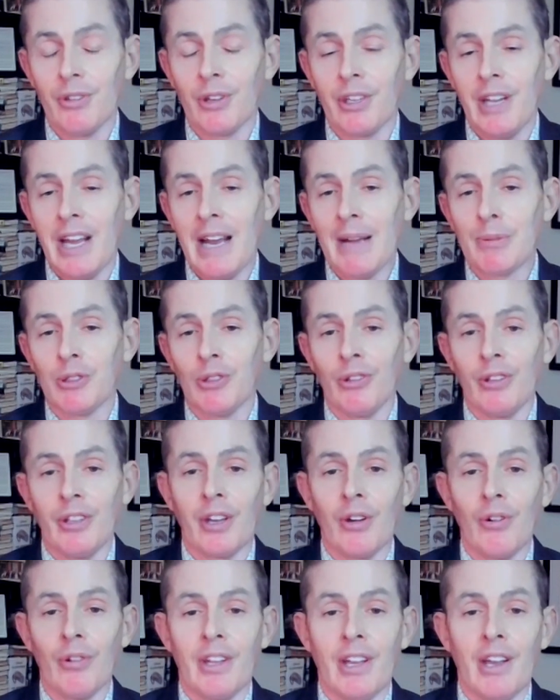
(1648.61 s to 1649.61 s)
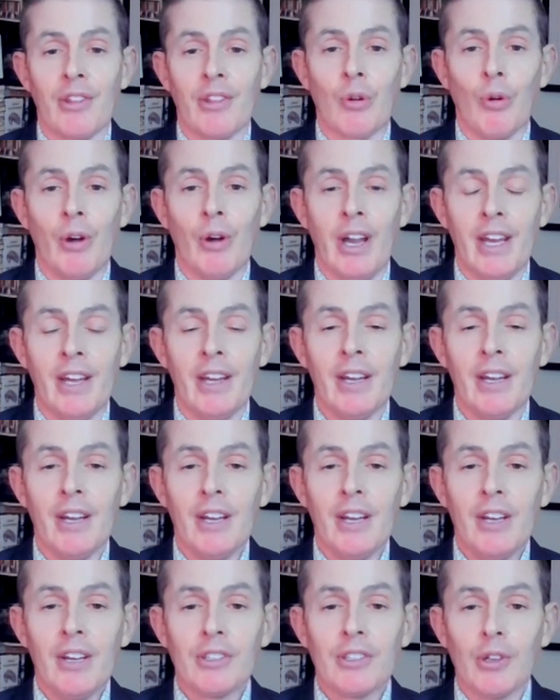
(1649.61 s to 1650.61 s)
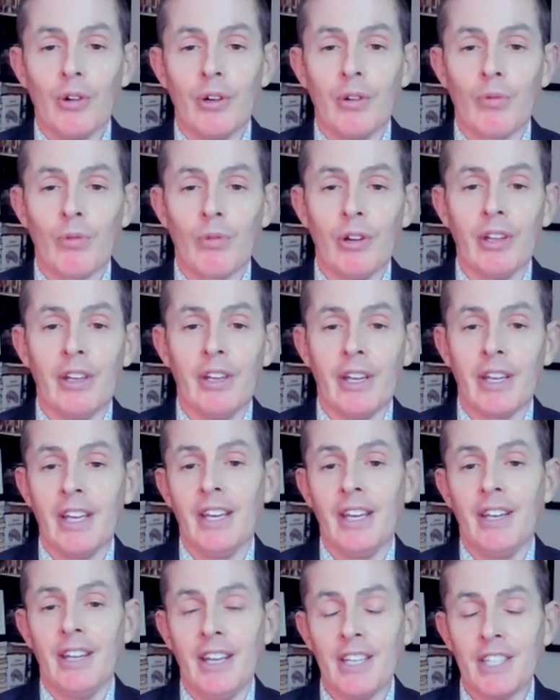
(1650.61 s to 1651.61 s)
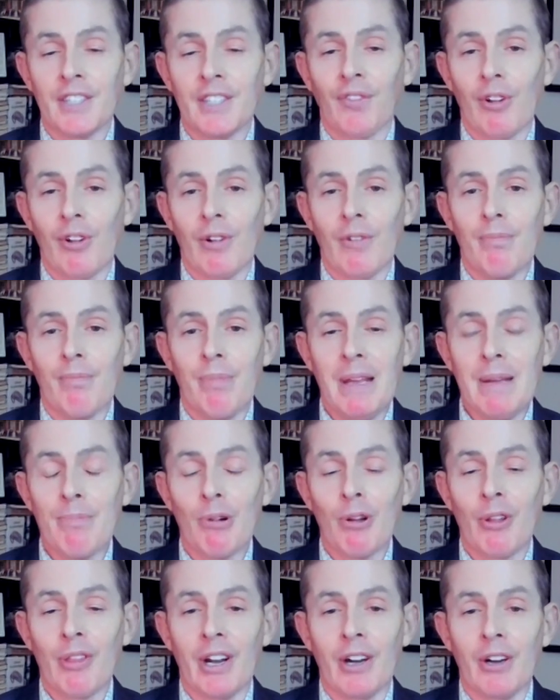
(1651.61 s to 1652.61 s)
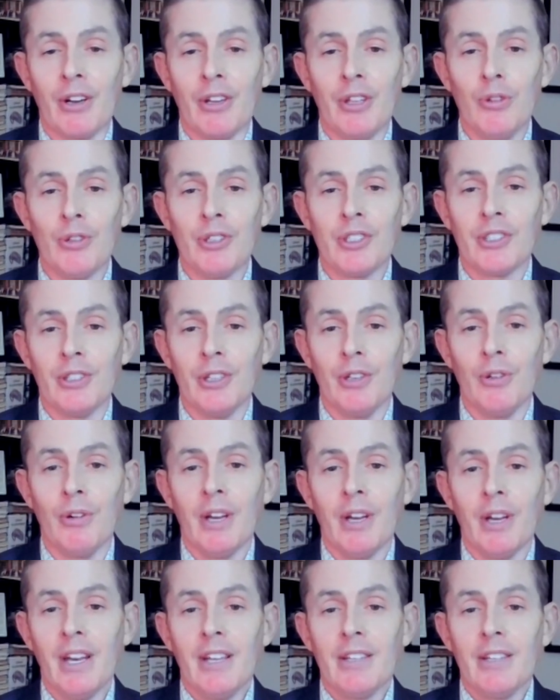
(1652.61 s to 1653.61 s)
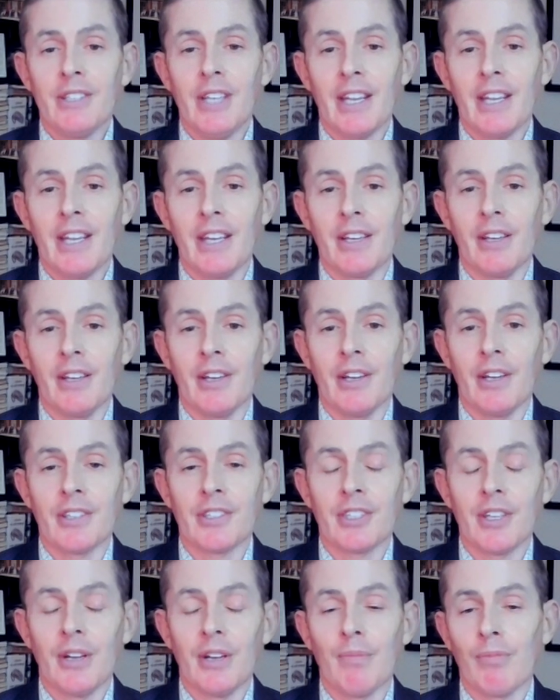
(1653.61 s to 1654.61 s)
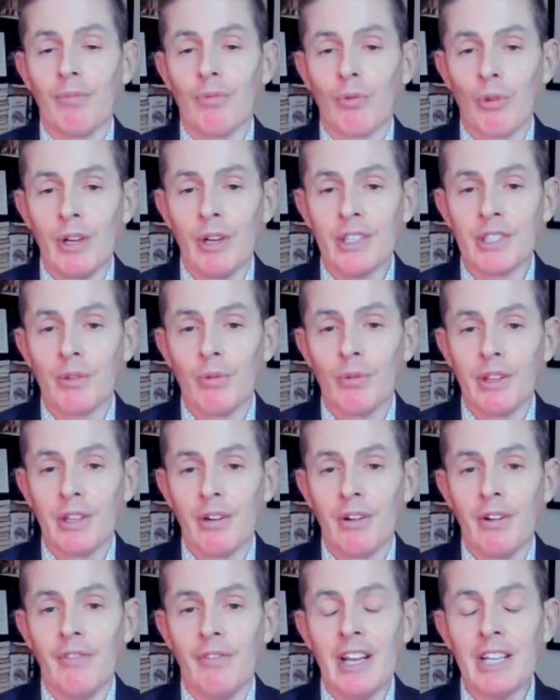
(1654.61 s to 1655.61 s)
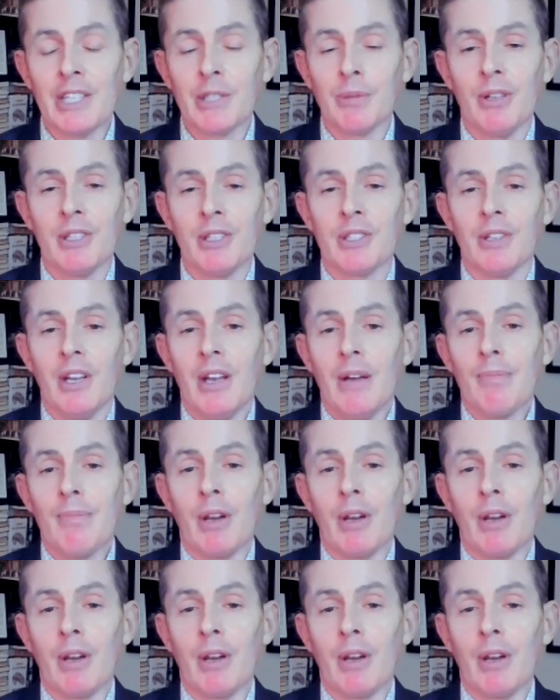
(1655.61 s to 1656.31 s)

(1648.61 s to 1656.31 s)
could absolutely go the other way. So it really, again, is for people that are used to taking some risk with their investments,